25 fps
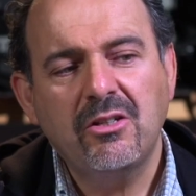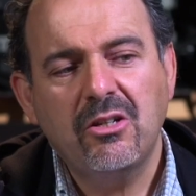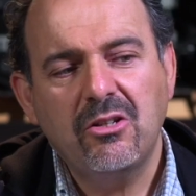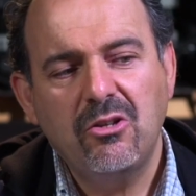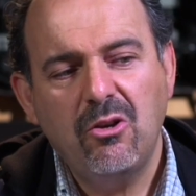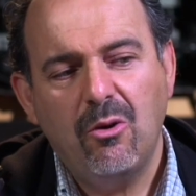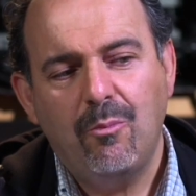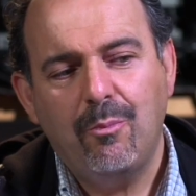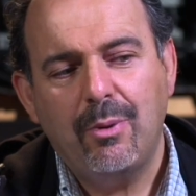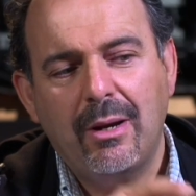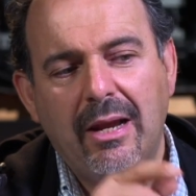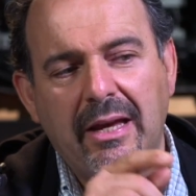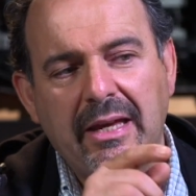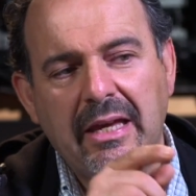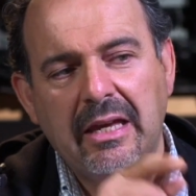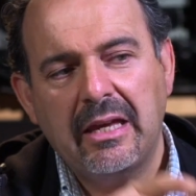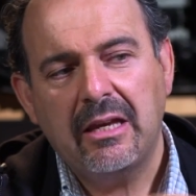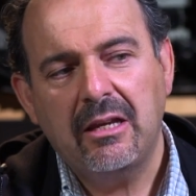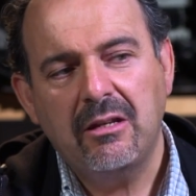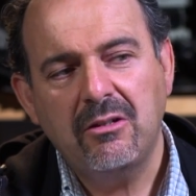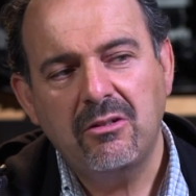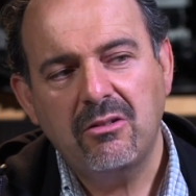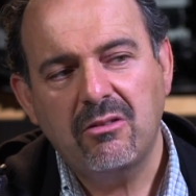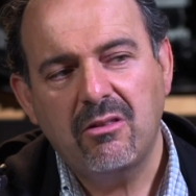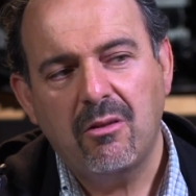so you're plugging
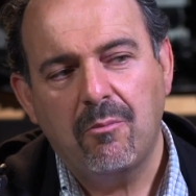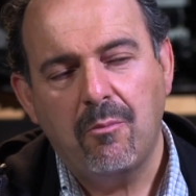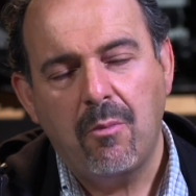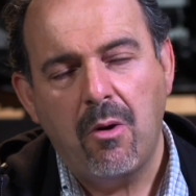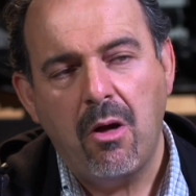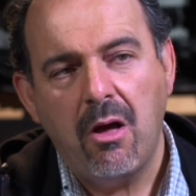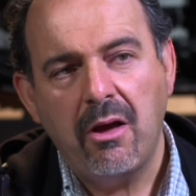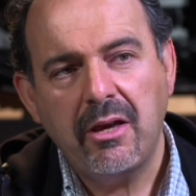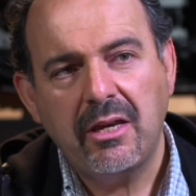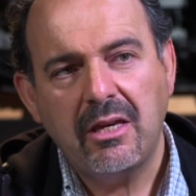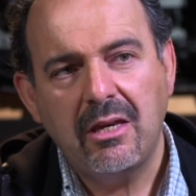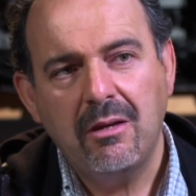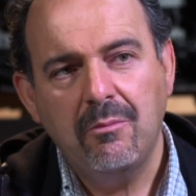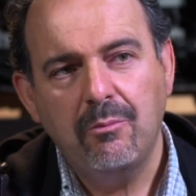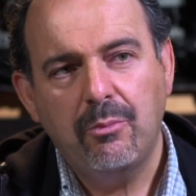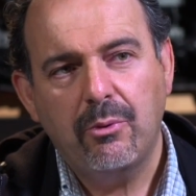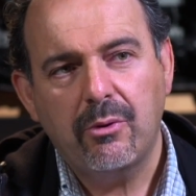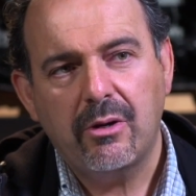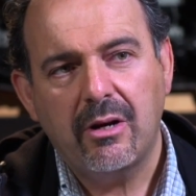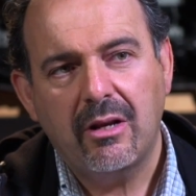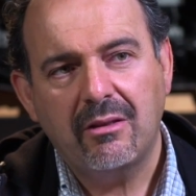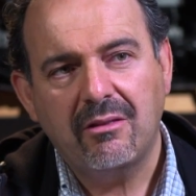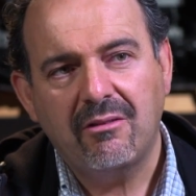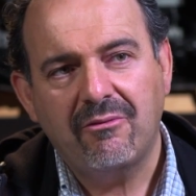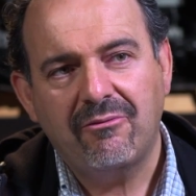into the mic
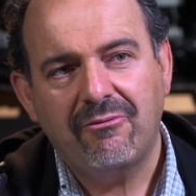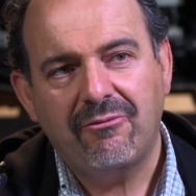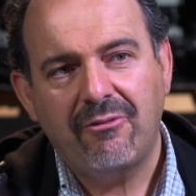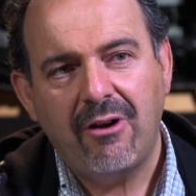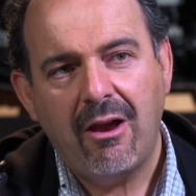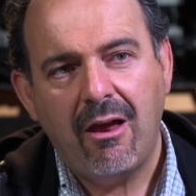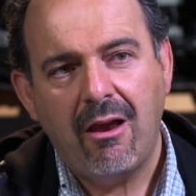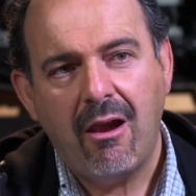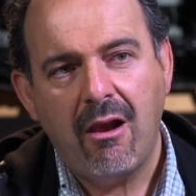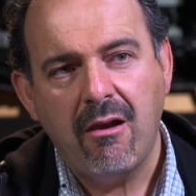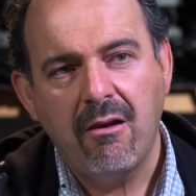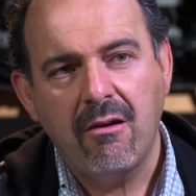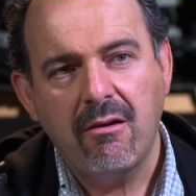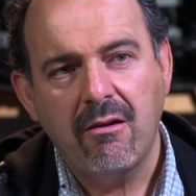input at the front.